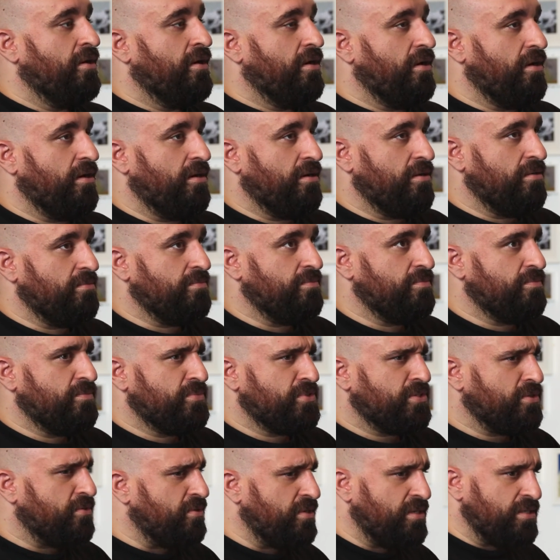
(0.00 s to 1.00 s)
Um,
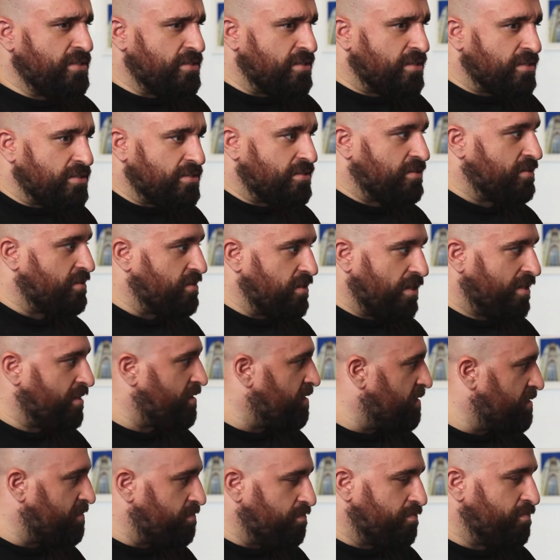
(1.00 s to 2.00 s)
so it is, it's just like
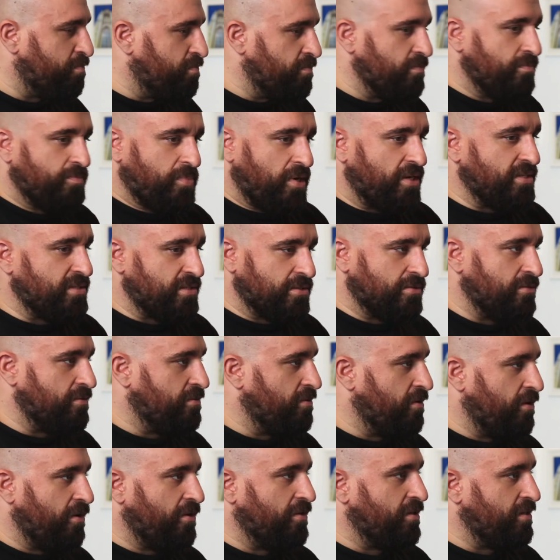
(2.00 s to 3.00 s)
this puzzle
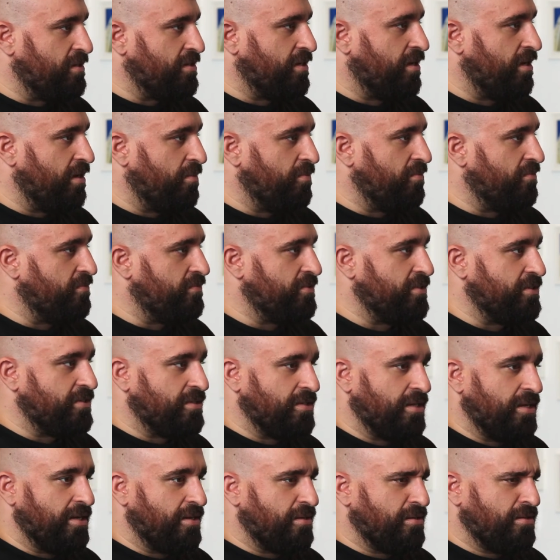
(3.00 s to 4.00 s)
all the time of just
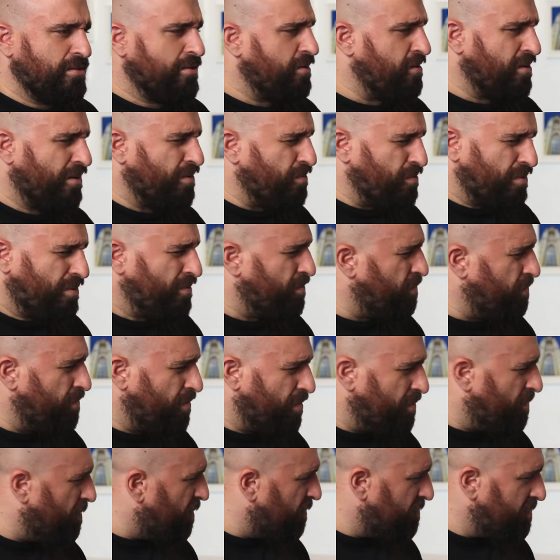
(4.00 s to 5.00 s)
like, all right, what do, what
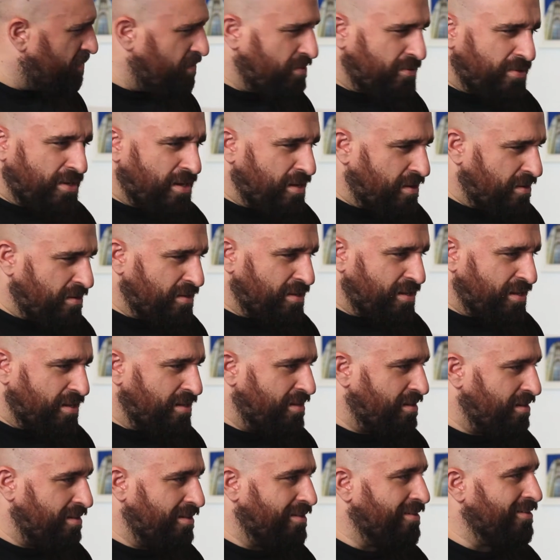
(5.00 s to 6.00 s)
do we have to do now to
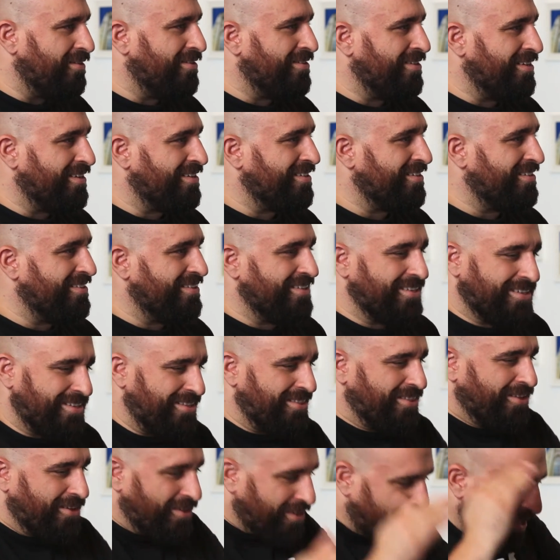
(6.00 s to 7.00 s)
get, you know, like the,
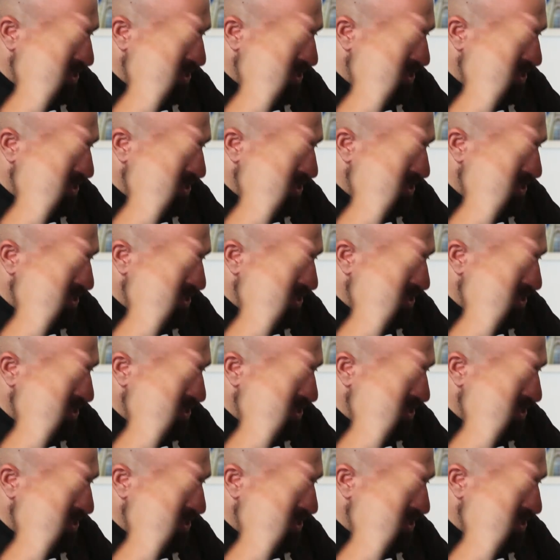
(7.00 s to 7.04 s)
the